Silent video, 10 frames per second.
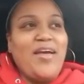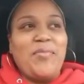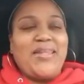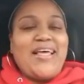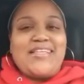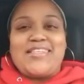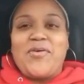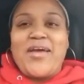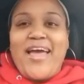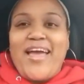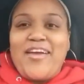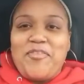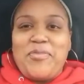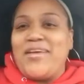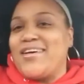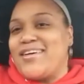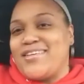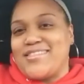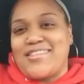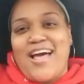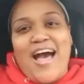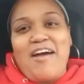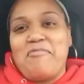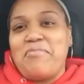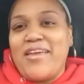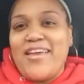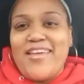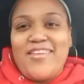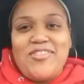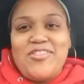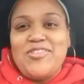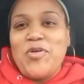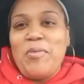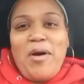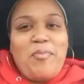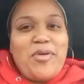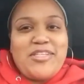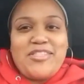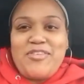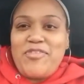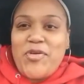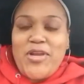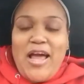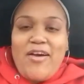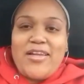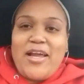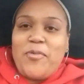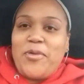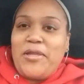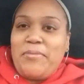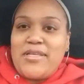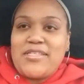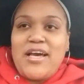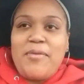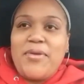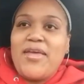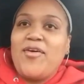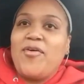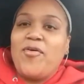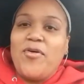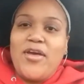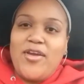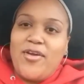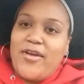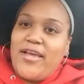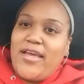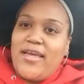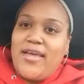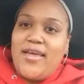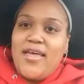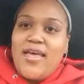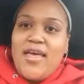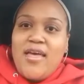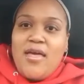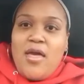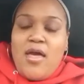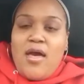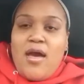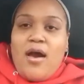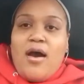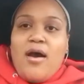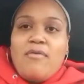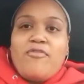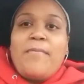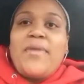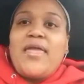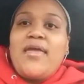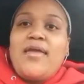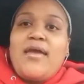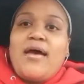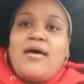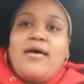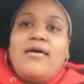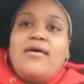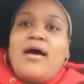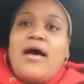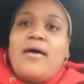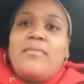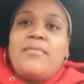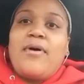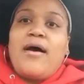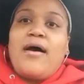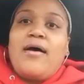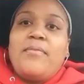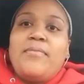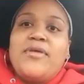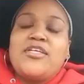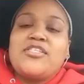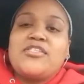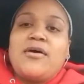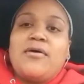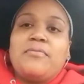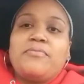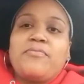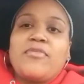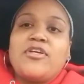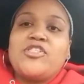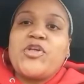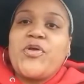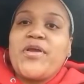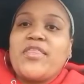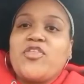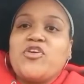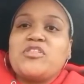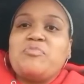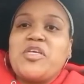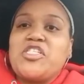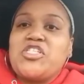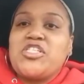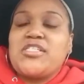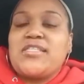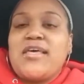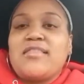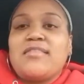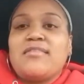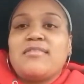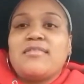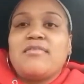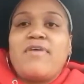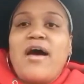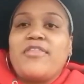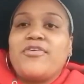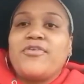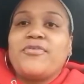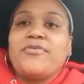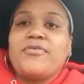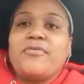But that's okay, because I've been doing my best to figure it out, and I really miss coming on here. And for me, I miss sharing those messages that the Father